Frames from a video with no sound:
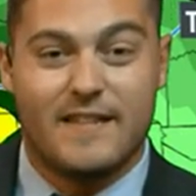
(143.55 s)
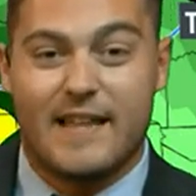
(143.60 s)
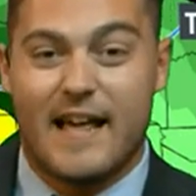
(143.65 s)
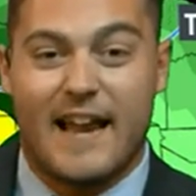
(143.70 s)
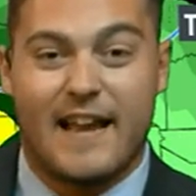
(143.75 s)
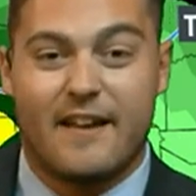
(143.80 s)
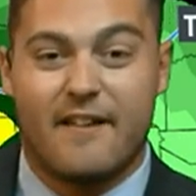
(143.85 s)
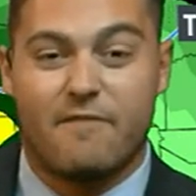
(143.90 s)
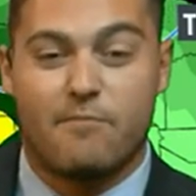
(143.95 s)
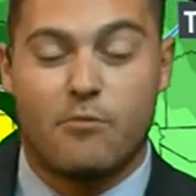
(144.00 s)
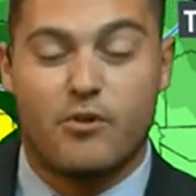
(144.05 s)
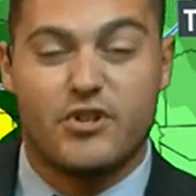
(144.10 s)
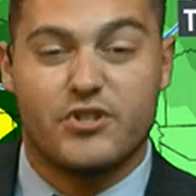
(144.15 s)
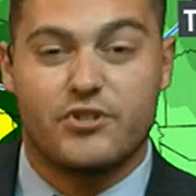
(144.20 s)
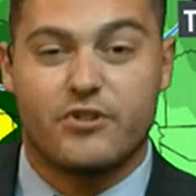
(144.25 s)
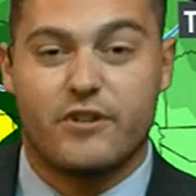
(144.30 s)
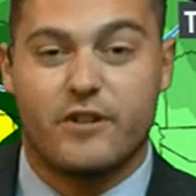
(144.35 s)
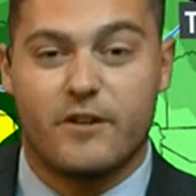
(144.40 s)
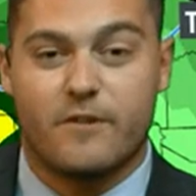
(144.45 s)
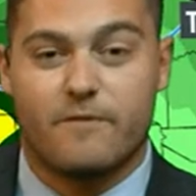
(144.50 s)
Not enough
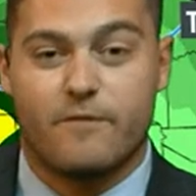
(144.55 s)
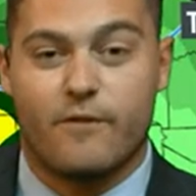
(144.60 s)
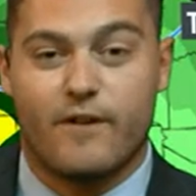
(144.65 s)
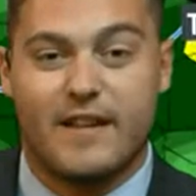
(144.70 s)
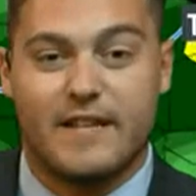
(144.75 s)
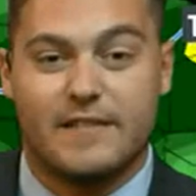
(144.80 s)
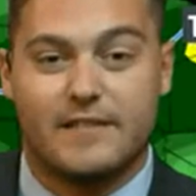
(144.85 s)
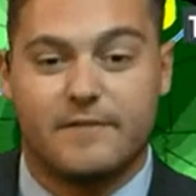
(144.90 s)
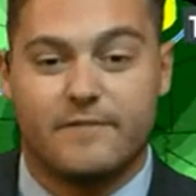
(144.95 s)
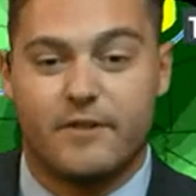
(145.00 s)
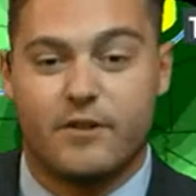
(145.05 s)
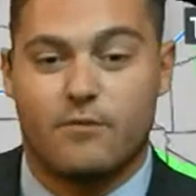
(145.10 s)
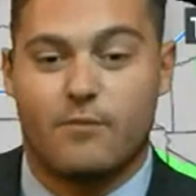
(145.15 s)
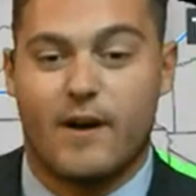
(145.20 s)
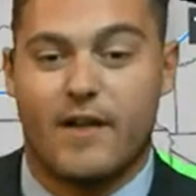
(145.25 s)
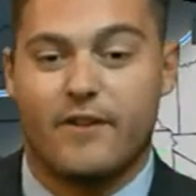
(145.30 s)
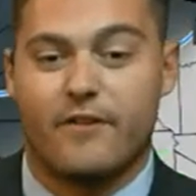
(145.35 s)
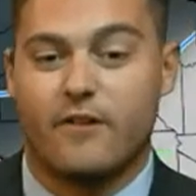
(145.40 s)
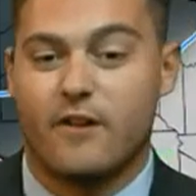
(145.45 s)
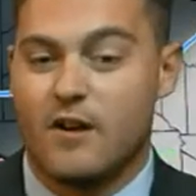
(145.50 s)
moisture here for any severe
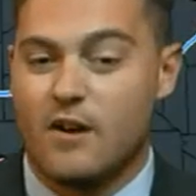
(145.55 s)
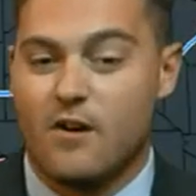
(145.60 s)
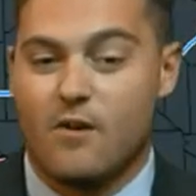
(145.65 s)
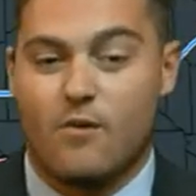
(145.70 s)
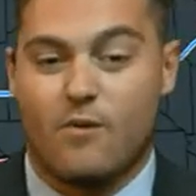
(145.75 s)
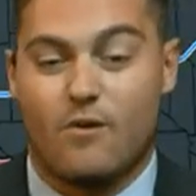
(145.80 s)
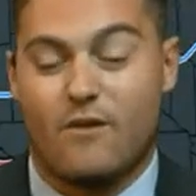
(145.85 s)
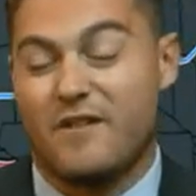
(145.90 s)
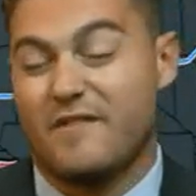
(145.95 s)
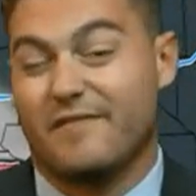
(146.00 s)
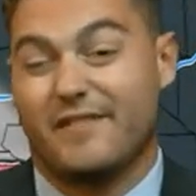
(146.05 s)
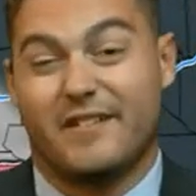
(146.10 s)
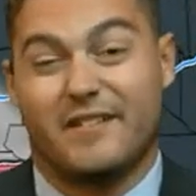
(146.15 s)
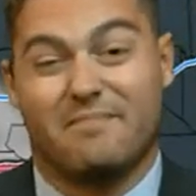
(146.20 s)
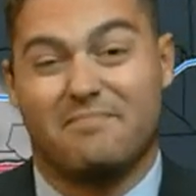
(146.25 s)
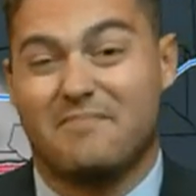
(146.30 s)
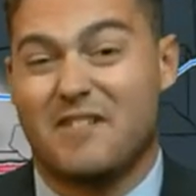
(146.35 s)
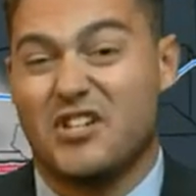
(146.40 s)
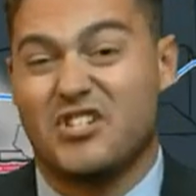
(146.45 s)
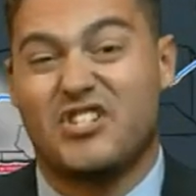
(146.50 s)
weather or
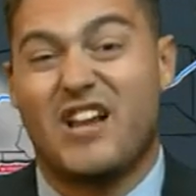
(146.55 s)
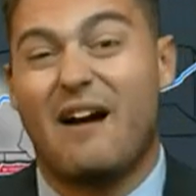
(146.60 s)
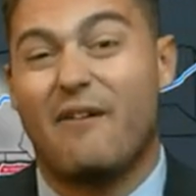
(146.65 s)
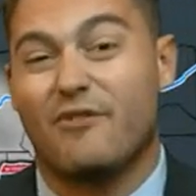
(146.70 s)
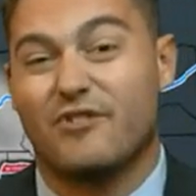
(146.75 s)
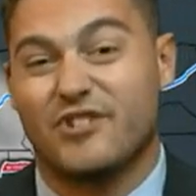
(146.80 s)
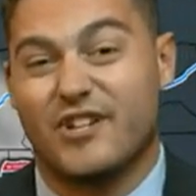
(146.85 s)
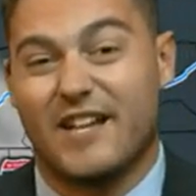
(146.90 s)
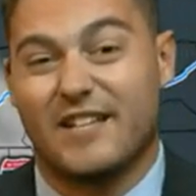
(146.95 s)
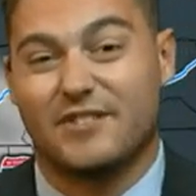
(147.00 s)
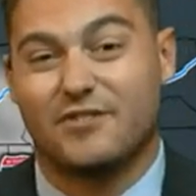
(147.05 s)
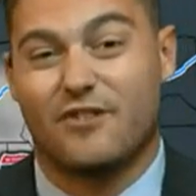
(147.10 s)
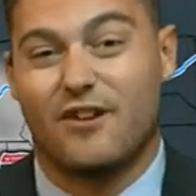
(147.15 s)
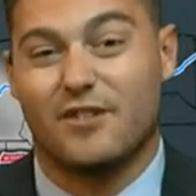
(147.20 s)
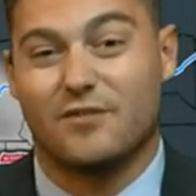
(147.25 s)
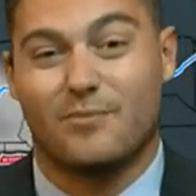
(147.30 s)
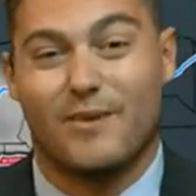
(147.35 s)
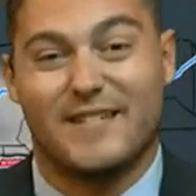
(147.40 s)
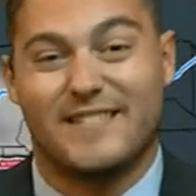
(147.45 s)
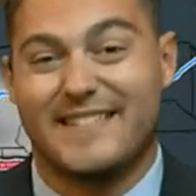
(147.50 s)
even a shower chance
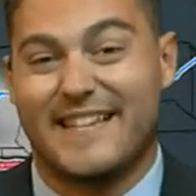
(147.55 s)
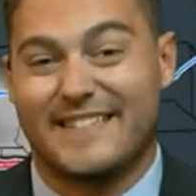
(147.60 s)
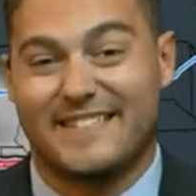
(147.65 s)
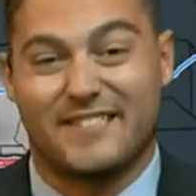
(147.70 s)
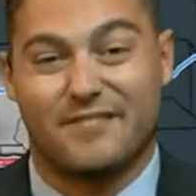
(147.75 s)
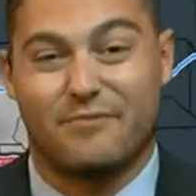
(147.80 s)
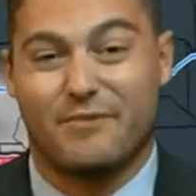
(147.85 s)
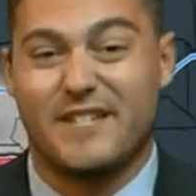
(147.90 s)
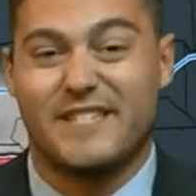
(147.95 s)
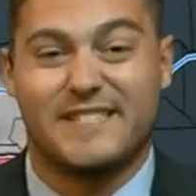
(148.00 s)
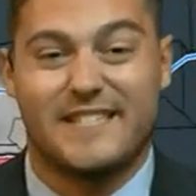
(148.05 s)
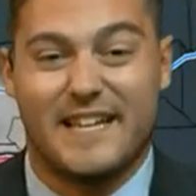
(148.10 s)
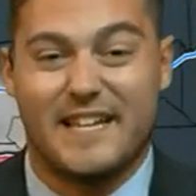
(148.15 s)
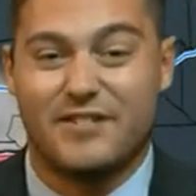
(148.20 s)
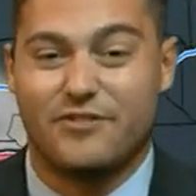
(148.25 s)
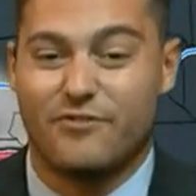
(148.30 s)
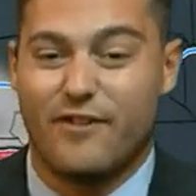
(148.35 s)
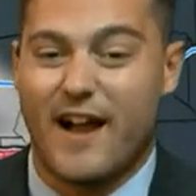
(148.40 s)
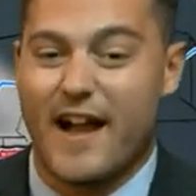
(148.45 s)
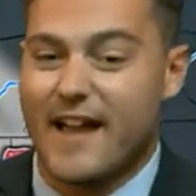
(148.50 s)
across West Texas. We
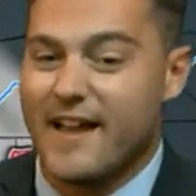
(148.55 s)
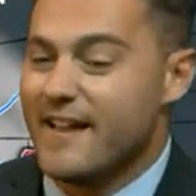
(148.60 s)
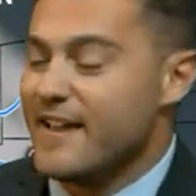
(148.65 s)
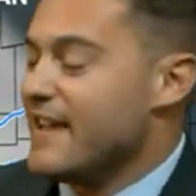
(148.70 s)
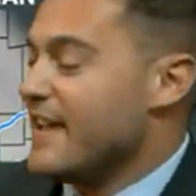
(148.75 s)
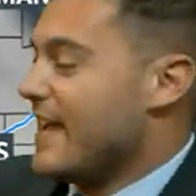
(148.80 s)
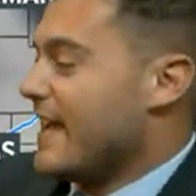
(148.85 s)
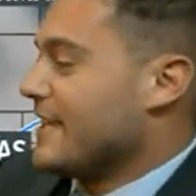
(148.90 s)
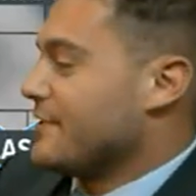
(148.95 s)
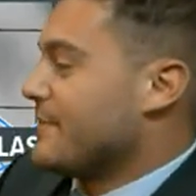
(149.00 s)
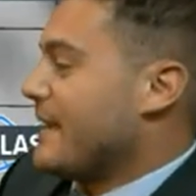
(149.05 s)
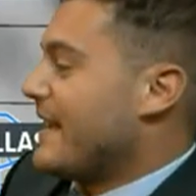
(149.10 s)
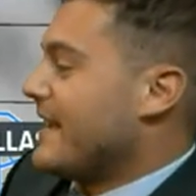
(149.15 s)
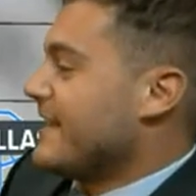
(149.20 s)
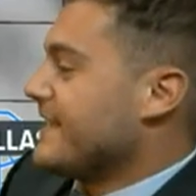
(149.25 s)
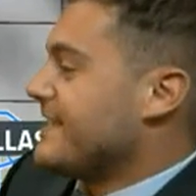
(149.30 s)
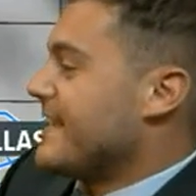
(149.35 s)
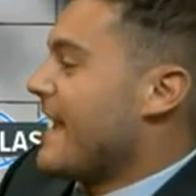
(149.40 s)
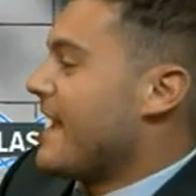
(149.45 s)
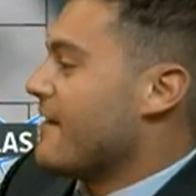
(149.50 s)
stay dry. As we
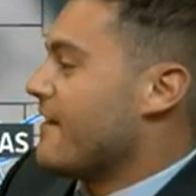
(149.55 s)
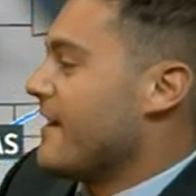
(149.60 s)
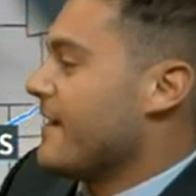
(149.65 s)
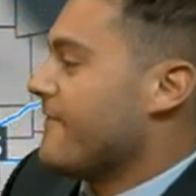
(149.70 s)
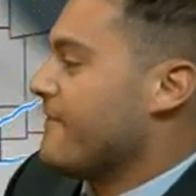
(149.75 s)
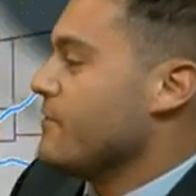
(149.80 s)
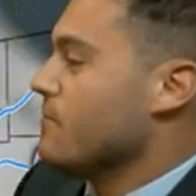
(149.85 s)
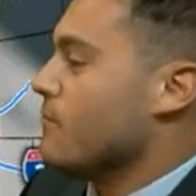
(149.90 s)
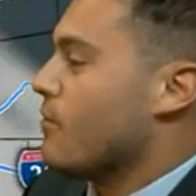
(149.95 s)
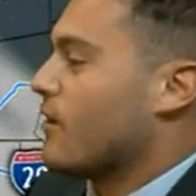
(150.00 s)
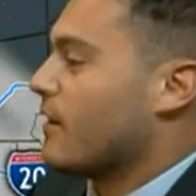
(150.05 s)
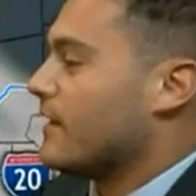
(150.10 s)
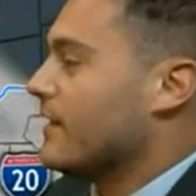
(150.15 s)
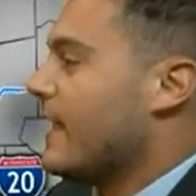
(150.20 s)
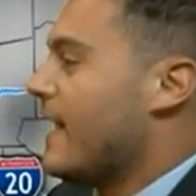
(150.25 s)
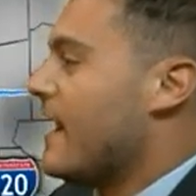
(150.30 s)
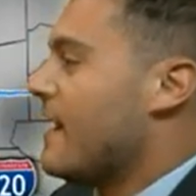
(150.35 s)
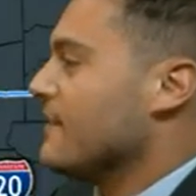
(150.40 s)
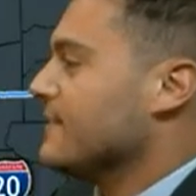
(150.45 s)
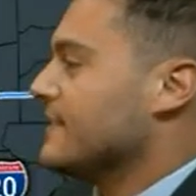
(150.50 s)
head into Saturday, a few more
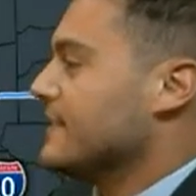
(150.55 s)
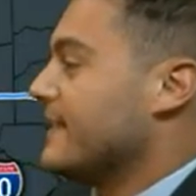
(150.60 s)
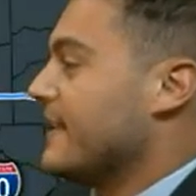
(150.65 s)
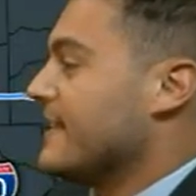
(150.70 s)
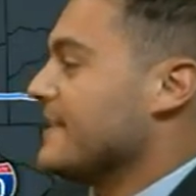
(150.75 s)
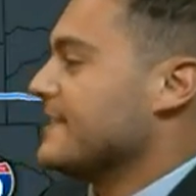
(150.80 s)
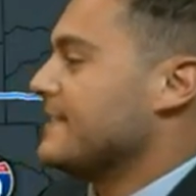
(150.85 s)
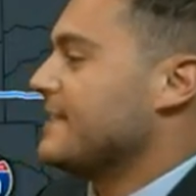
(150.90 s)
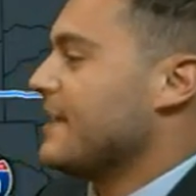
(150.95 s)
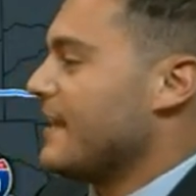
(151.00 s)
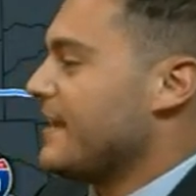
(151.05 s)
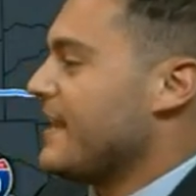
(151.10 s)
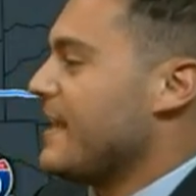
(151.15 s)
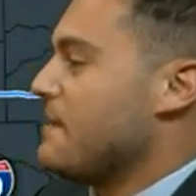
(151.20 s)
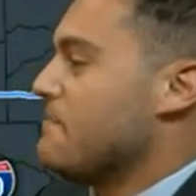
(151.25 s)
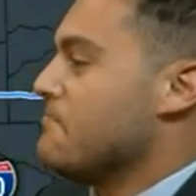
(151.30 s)
clouds, and then Sunday,